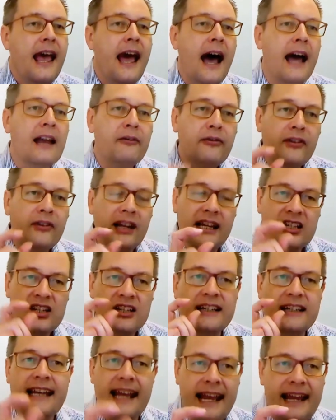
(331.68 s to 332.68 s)
And for each
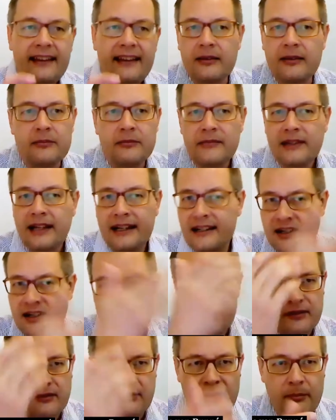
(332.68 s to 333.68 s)
datum, that is
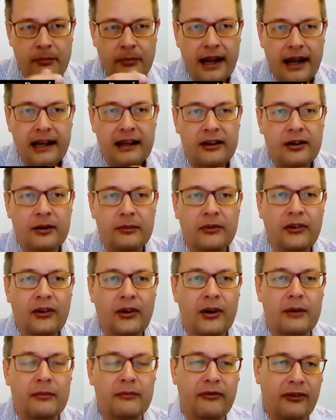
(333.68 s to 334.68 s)
sort of the Pachyderm
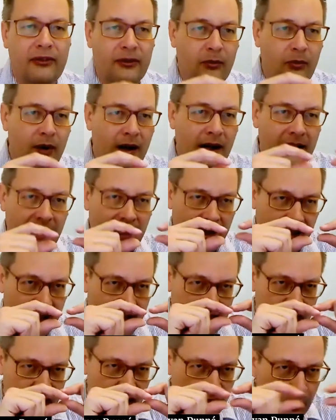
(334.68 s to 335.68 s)
term for what
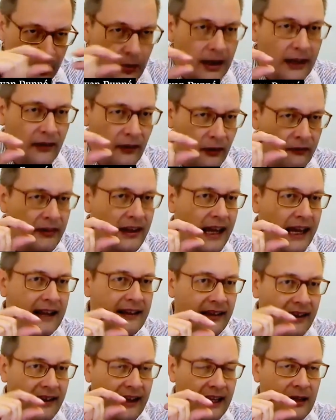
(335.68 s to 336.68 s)
each unit of
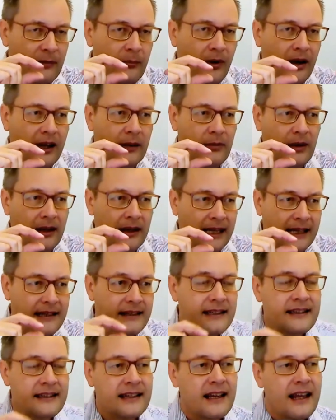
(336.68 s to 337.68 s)
data in the pipeline
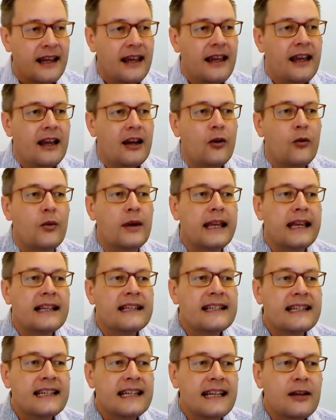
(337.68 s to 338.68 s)
is, we can
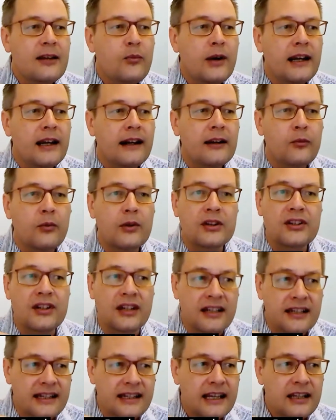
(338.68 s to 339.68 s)
see whether it was
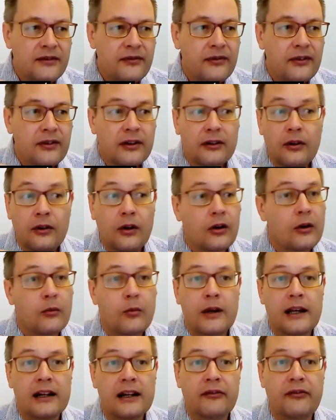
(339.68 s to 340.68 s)
successful or
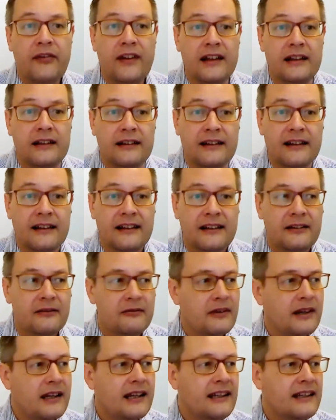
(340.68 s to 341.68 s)
whether it failed,
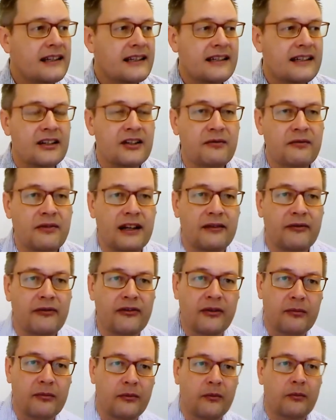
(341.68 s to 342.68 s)
right? This is a screen
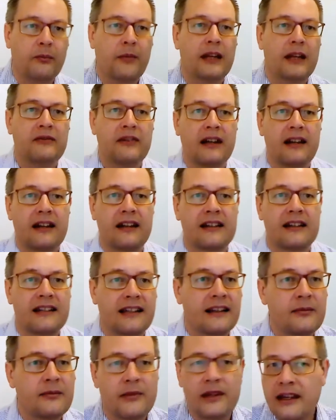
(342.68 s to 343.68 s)
from Patrick
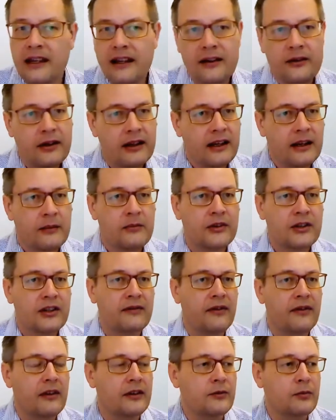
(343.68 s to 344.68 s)
Santamaria, who I did most
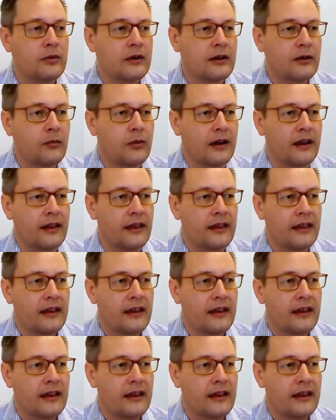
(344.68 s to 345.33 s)
of this work with.